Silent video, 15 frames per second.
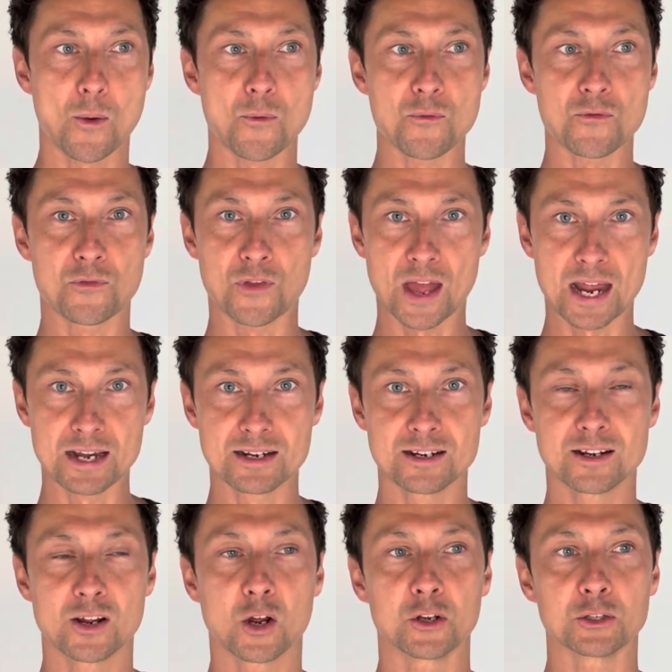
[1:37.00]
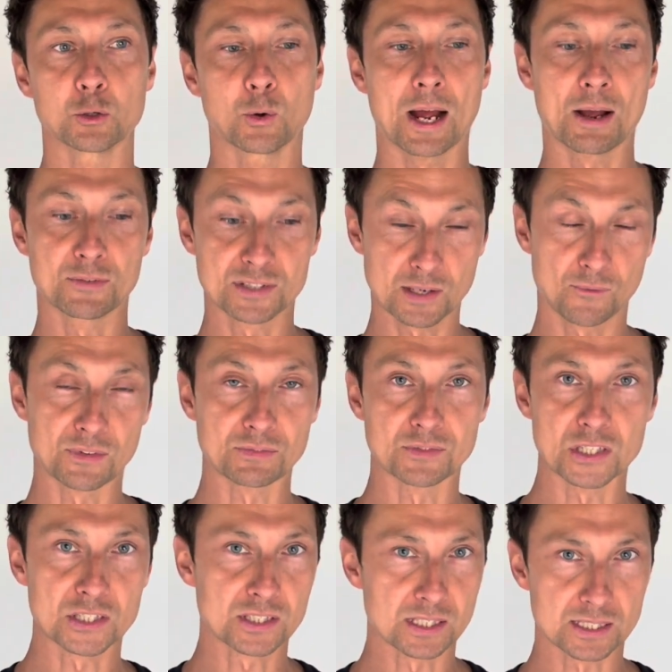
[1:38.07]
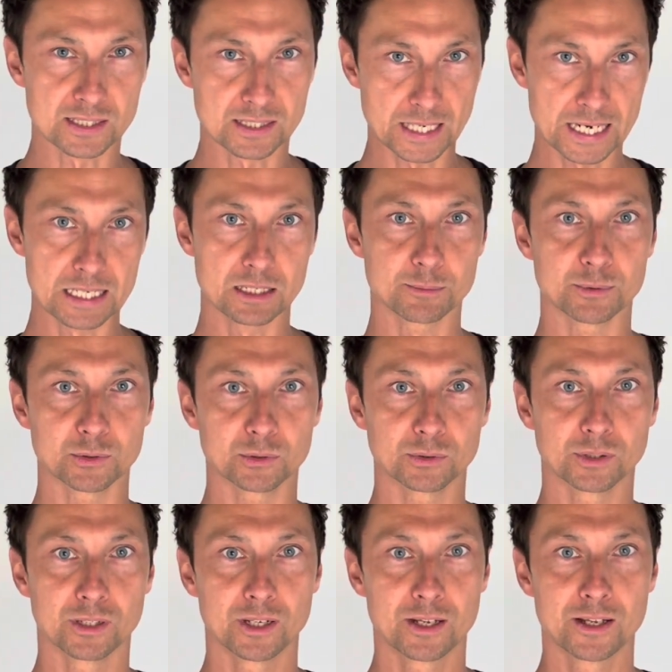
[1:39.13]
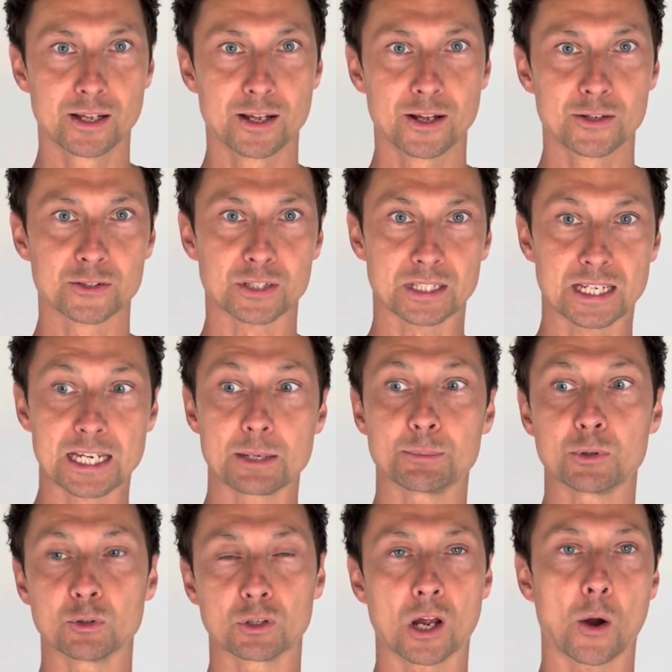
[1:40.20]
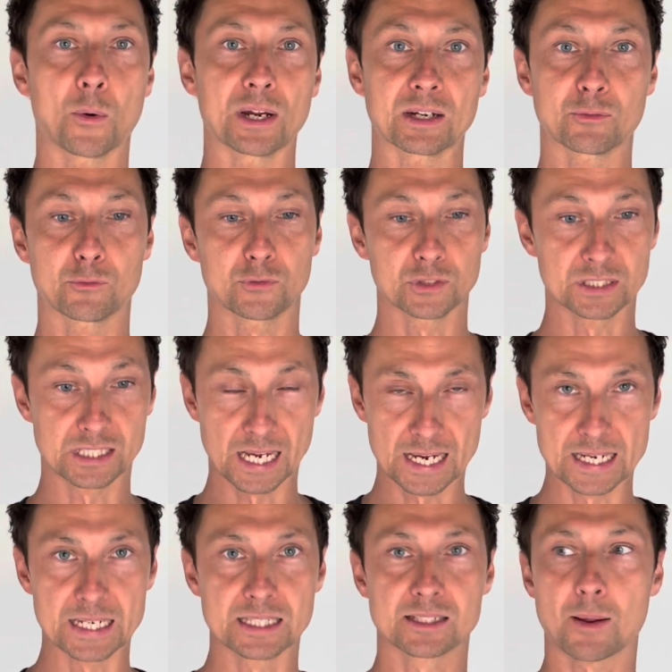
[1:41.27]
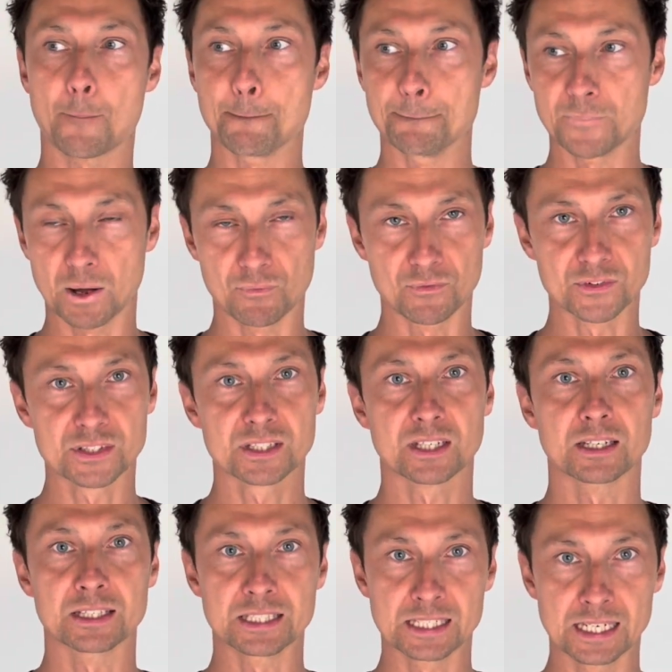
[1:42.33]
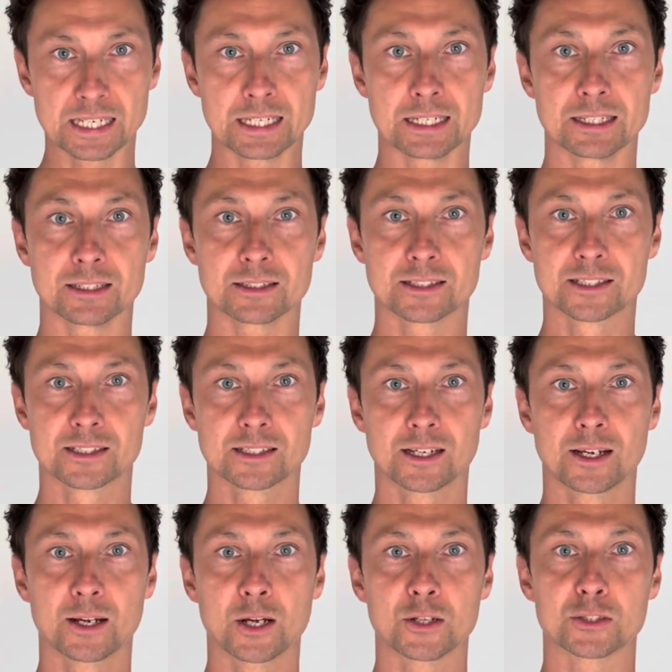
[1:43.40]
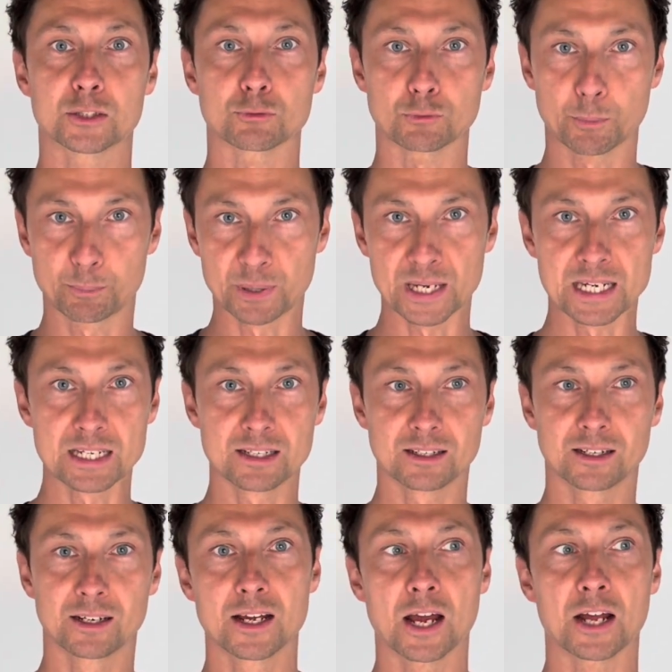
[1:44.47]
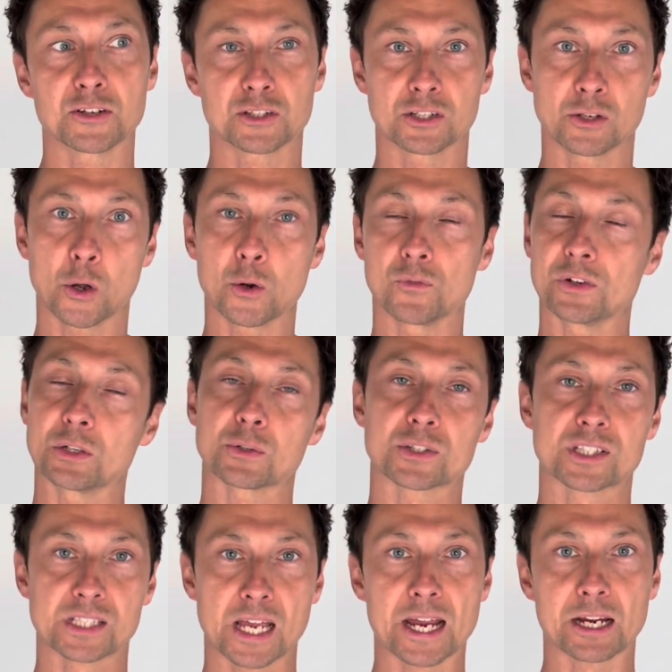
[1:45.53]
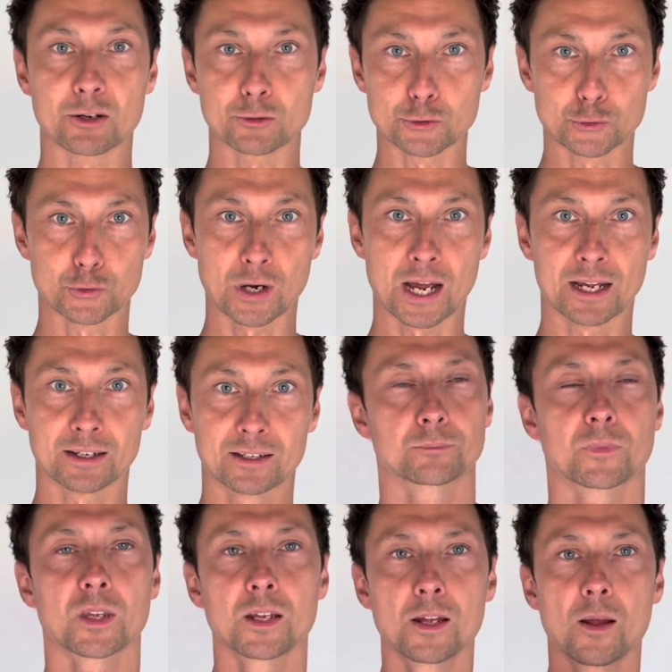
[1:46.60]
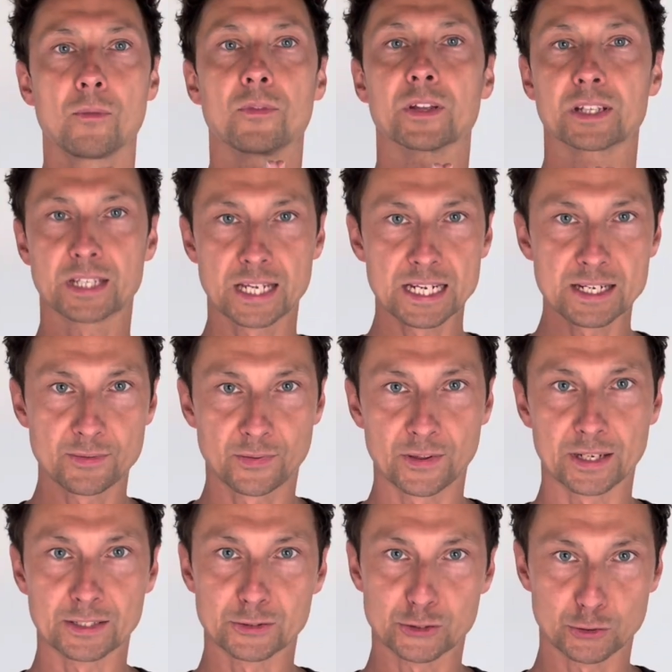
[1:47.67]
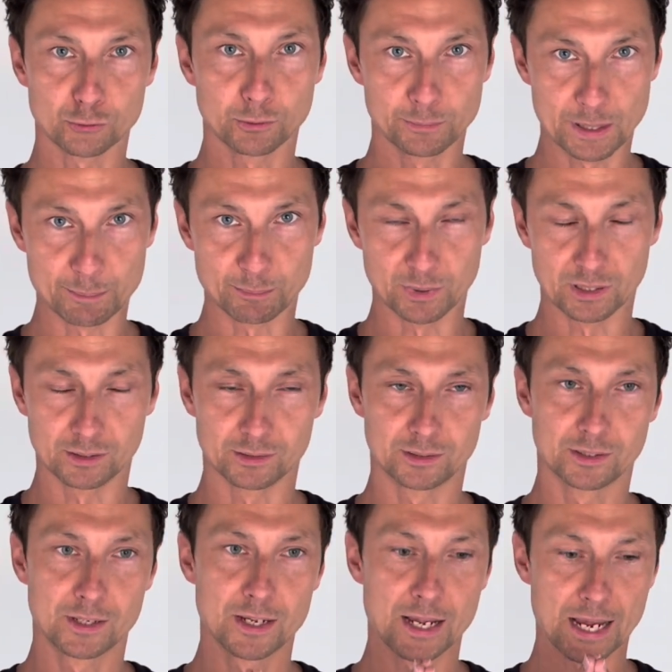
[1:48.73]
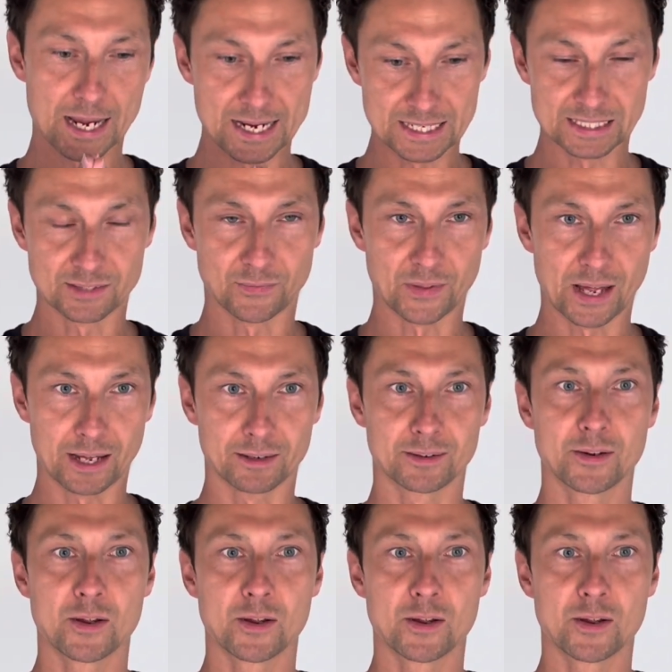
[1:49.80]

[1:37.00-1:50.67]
then you'll have something that's sustainable to keep you going for days, months, years, to repeat and to know that you're staying on track. The key thing to remember is that